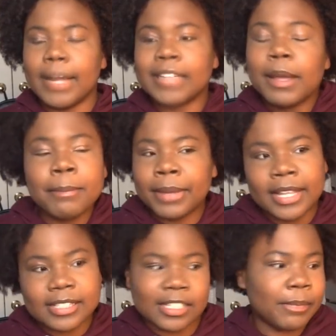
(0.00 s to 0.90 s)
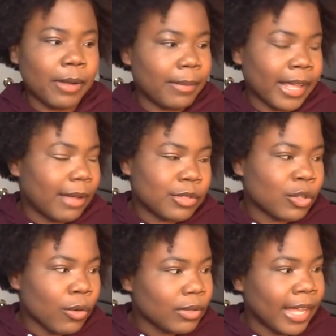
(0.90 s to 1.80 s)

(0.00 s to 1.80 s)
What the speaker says: That's my biggest slip up. Like, I'm so